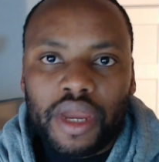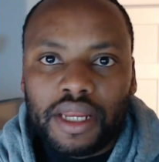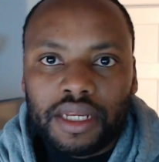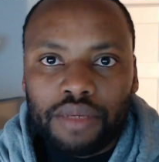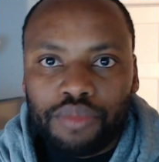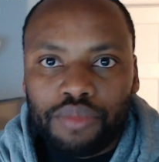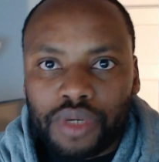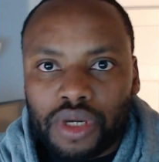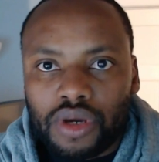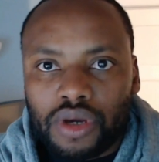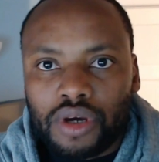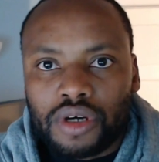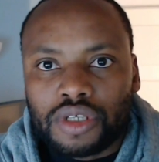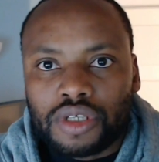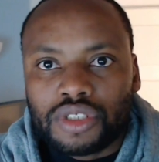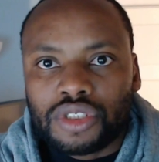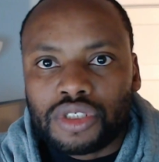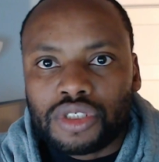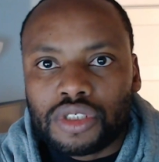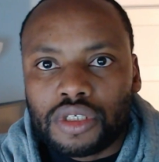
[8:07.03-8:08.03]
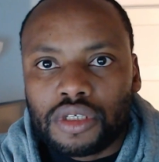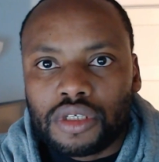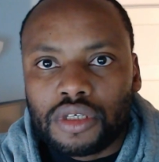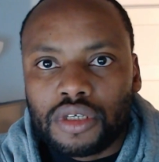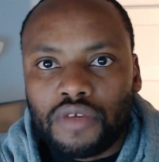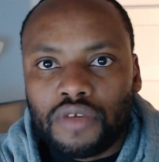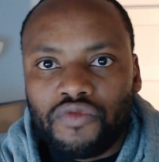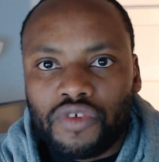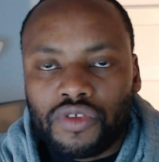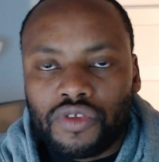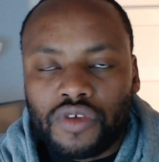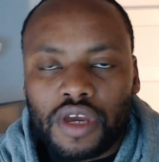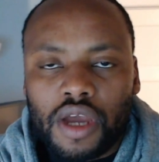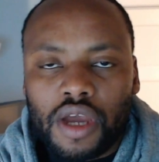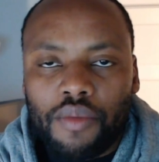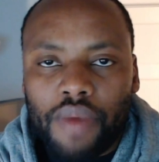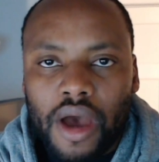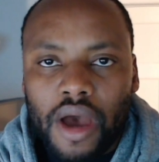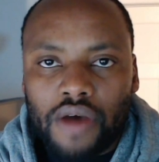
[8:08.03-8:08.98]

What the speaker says: mainly because if you